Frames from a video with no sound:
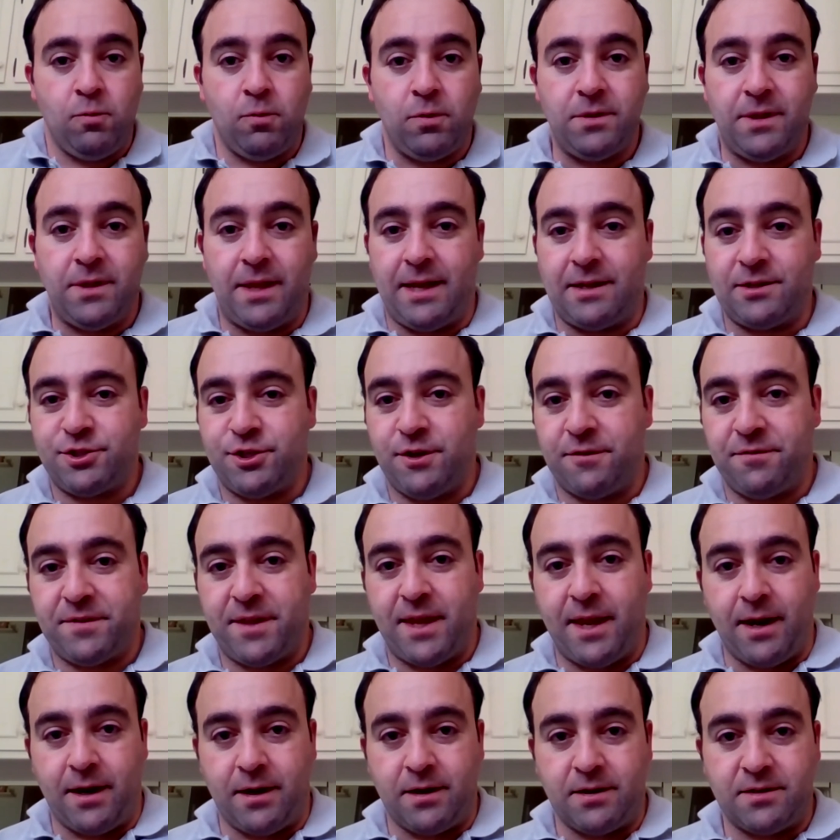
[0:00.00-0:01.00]
We'll now
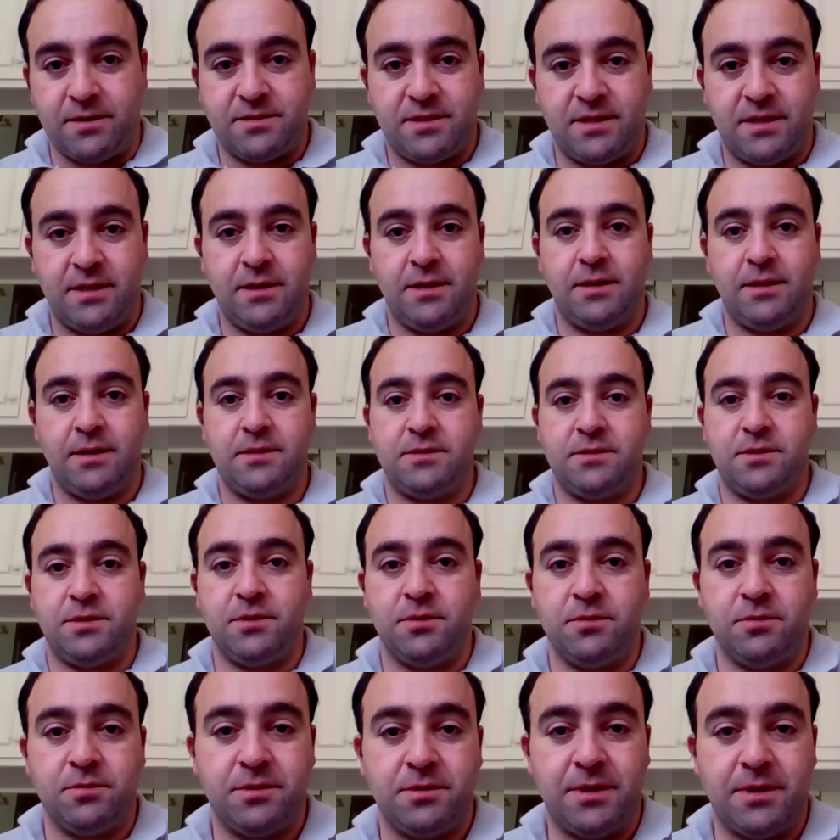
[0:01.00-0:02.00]
shift gears
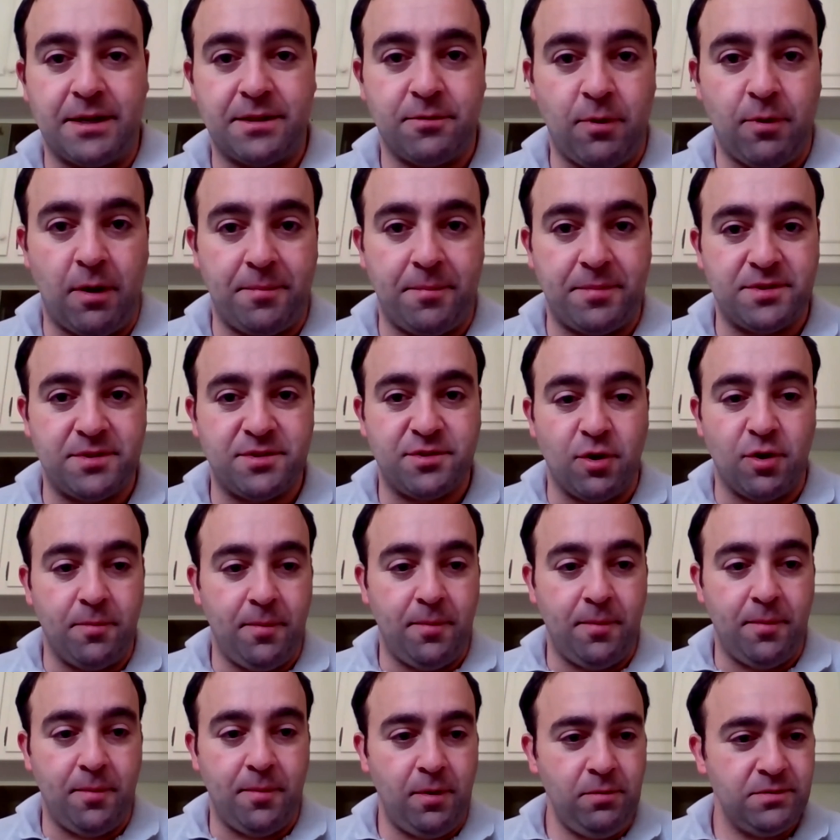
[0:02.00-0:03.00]
to Dr. Robert
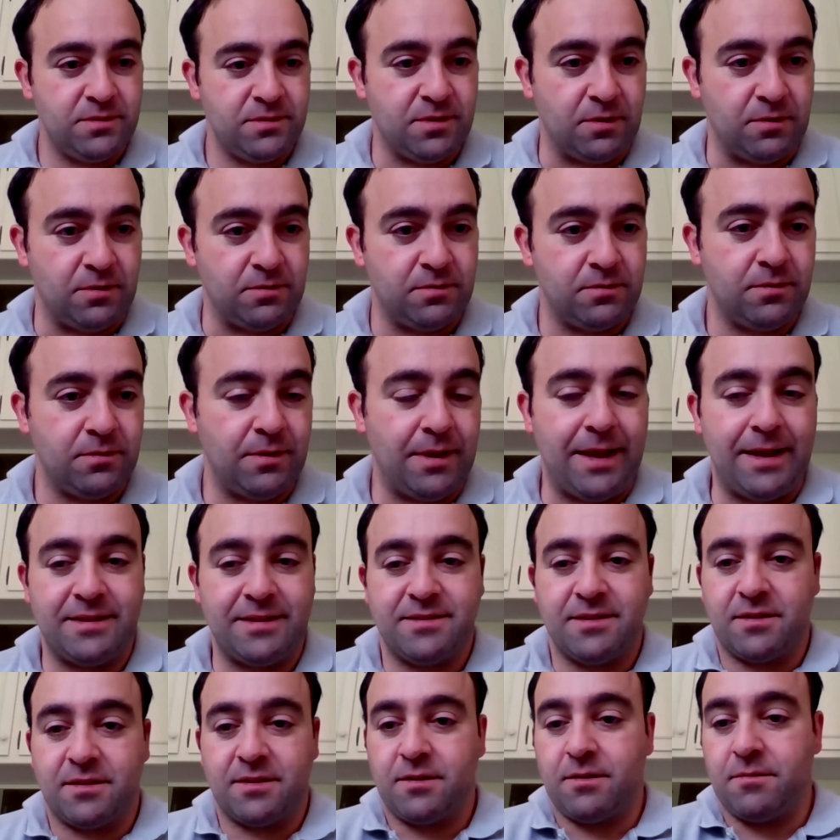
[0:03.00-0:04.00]
Sobel. So
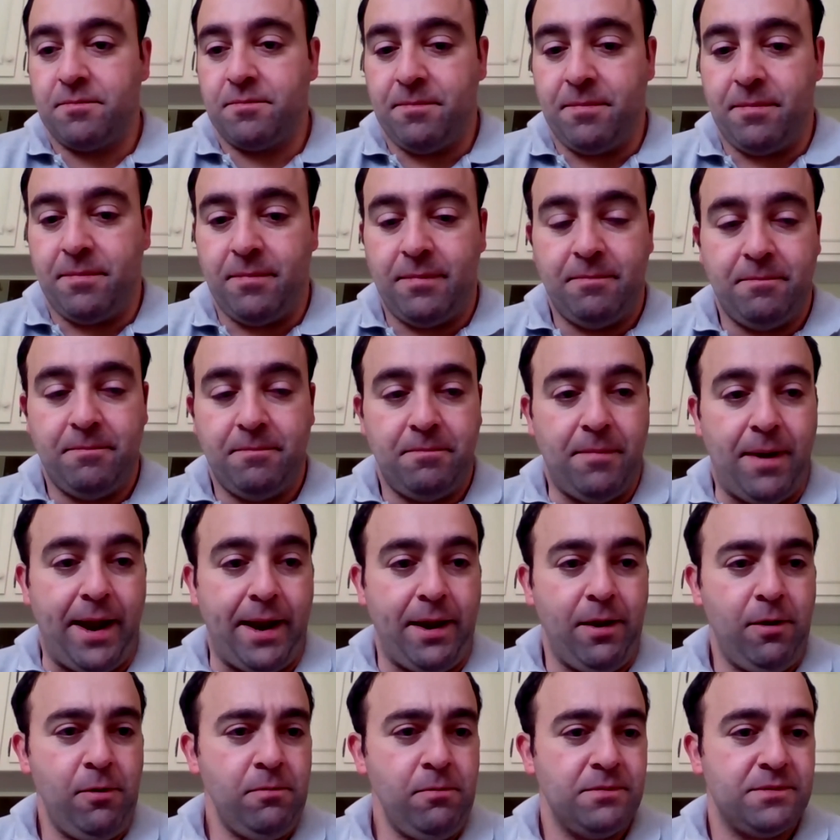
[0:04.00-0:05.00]
as a
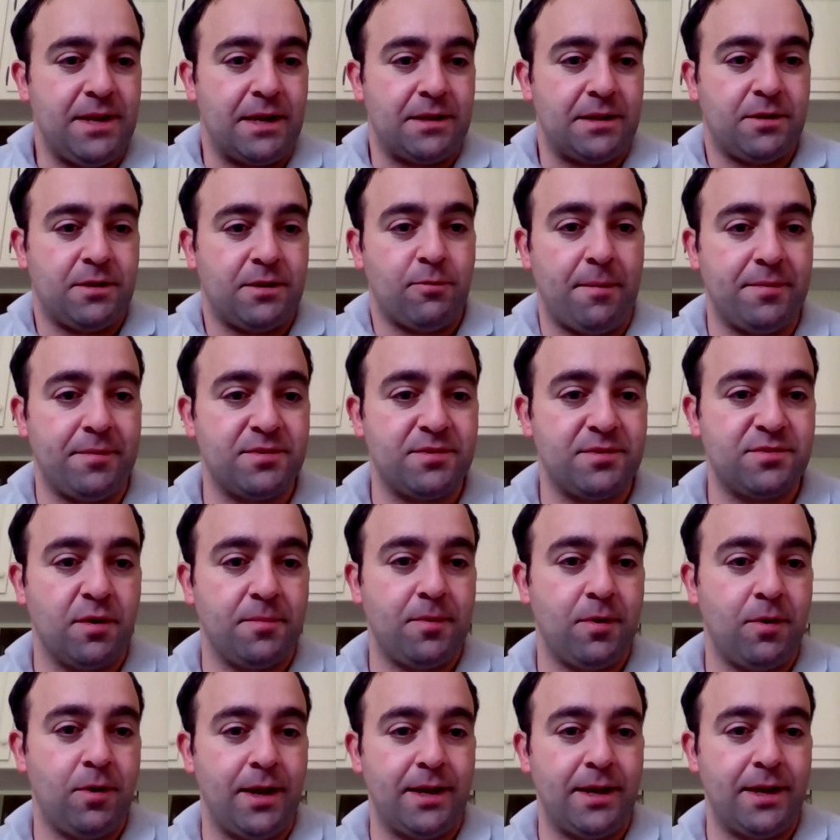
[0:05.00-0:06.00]
bio, Dr. Robert
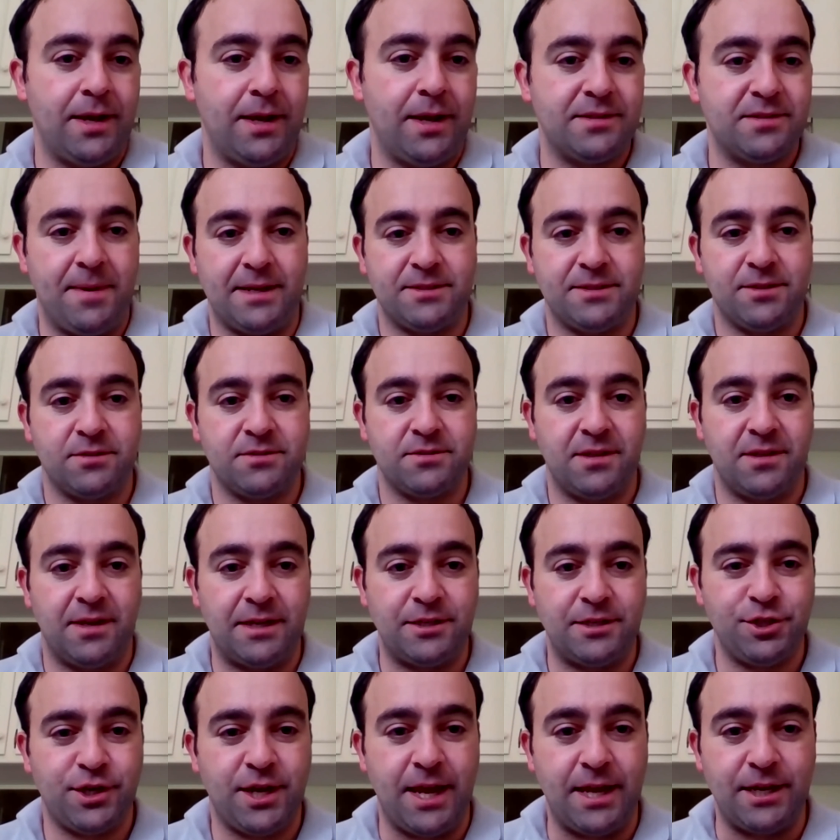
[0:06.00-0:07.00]
Sobel has a master's
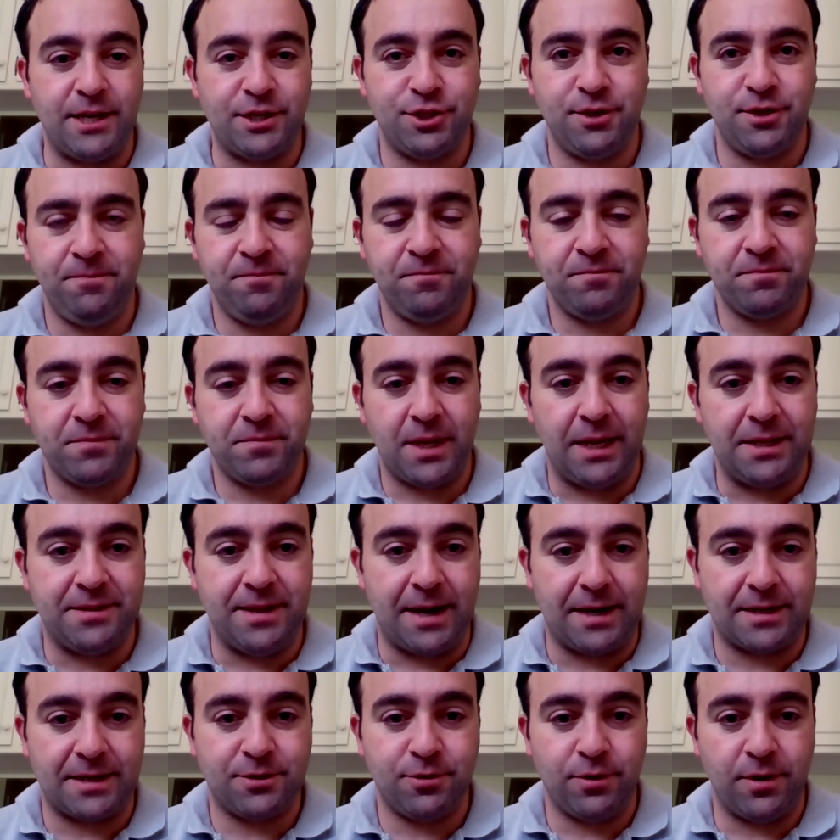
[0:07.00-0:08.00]
in education,
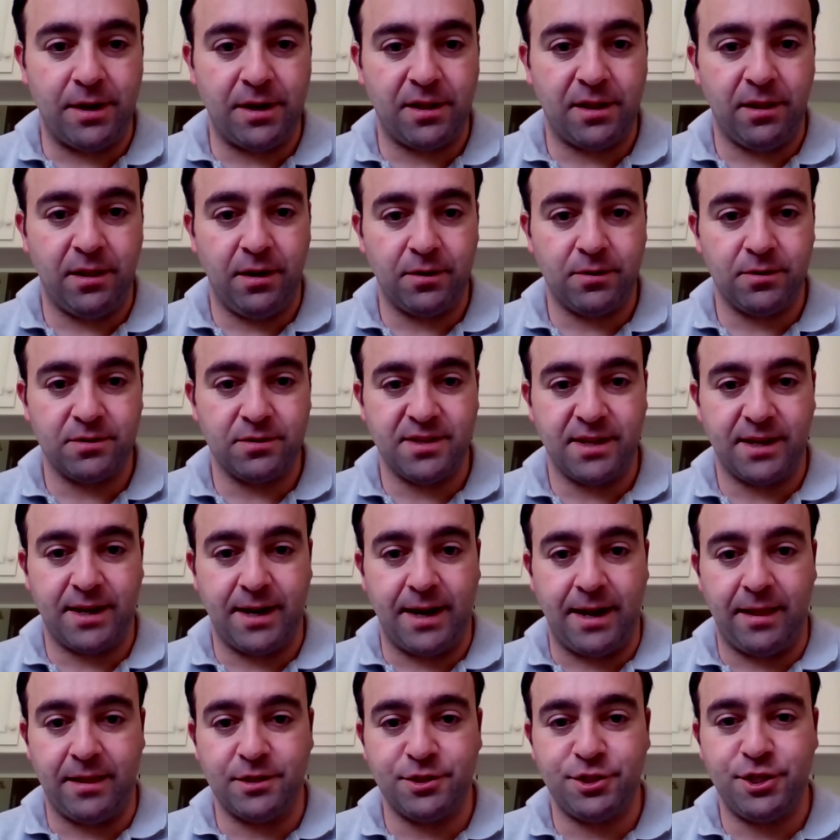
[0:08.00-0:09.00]
a doctorate in clinical
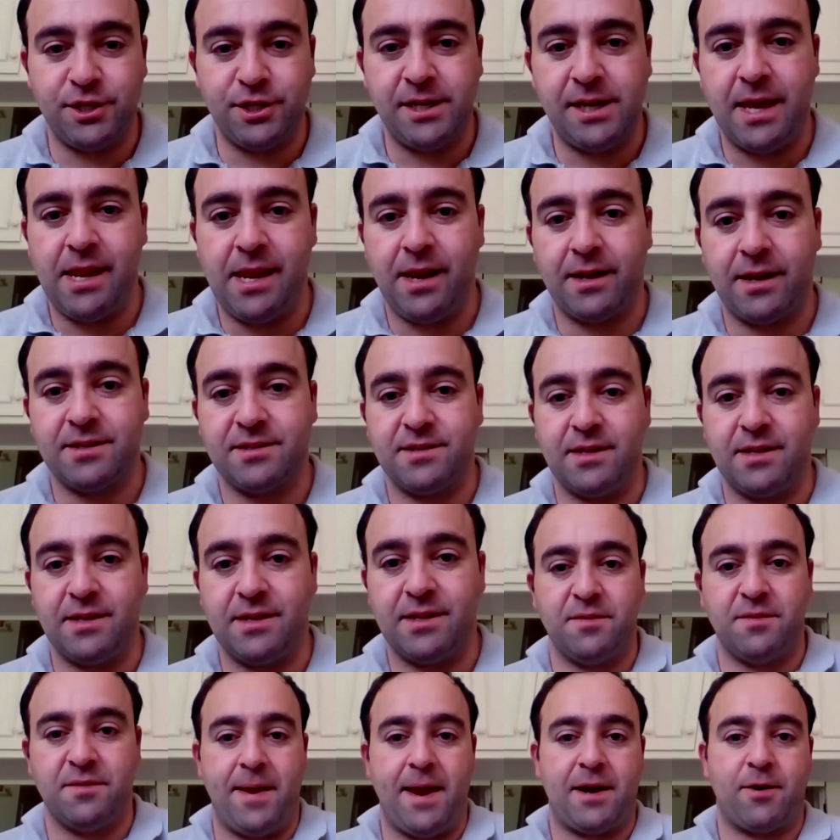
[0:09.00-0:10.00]
psychology, and an
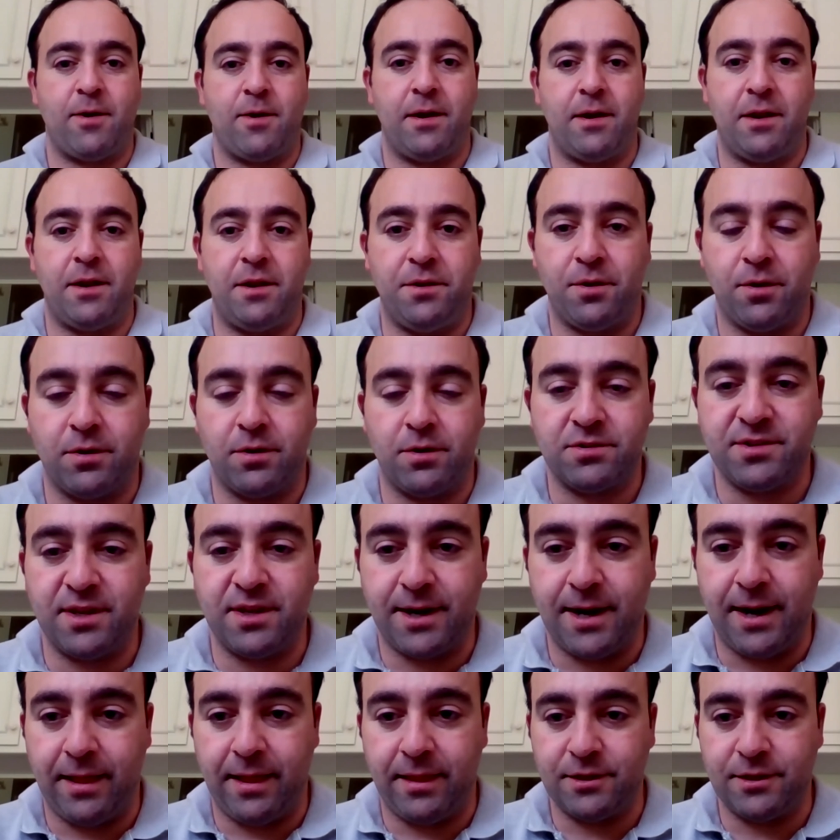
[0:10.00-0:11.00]
extensive background in
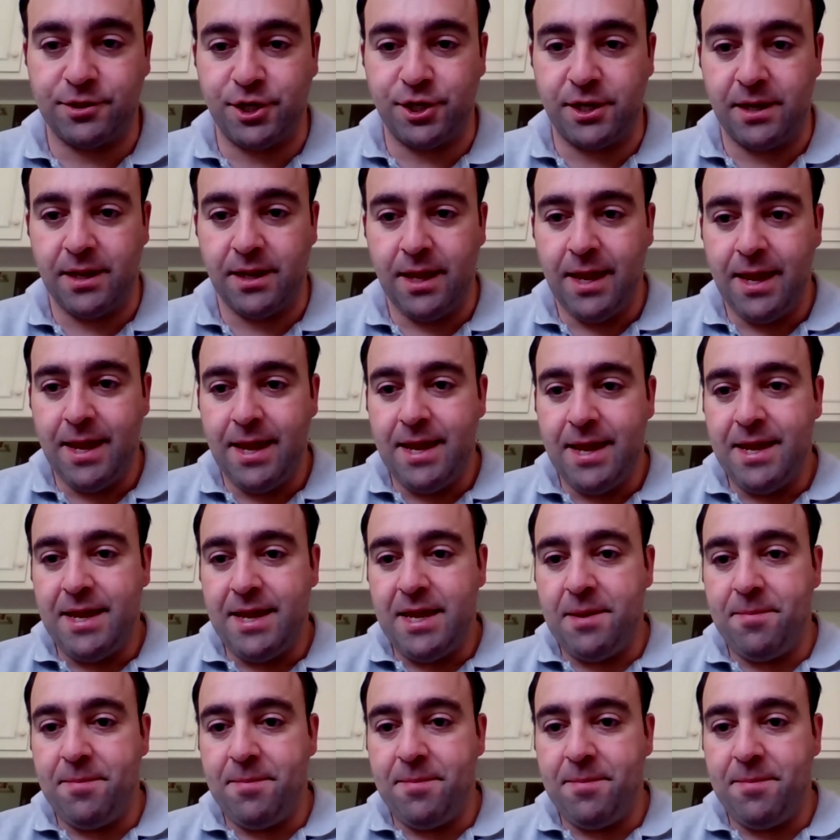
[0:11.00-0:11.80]
neuropsychology.